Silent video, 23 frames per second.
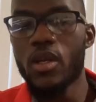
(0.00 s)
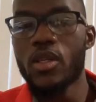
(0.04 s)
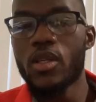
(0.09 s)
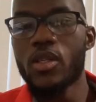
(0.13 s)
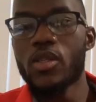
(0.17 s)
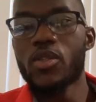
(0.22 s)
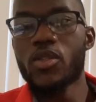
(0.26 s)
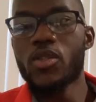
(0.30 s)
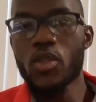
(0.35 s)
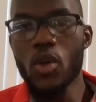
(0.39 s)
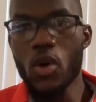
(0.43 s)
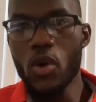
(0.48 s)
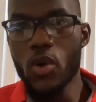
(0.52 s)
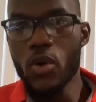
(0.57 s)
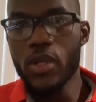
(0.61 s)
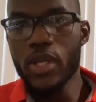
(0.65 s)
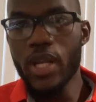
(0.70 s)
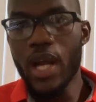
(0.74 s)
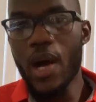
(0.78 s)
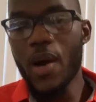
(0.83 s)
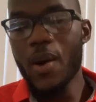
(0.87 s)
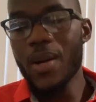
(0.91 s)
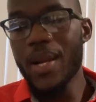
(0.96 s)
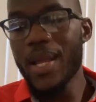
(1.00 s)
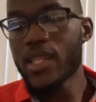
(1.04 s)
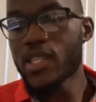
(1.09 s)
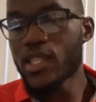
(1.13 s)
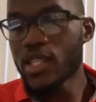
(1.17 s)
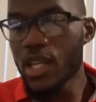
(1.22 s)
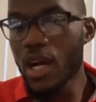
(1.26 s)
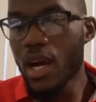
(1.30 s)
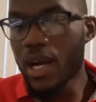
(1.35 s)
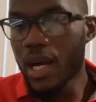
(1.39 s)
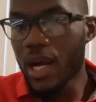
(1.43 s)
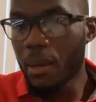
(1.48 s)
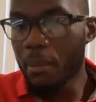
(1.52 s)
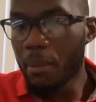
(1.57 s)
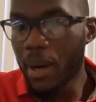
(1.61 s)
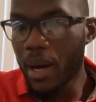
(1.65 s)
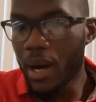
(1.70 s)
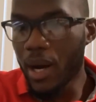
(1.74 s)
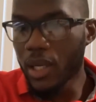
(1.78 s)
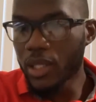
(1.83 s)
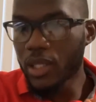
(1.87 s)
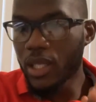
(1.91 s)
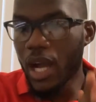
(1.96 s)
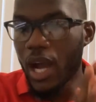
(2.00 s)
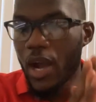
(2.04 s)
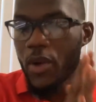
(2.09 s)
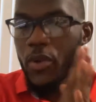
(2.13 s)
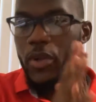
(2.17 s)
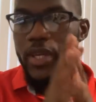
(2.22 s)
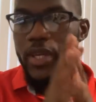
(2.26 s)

So now let's talk about how you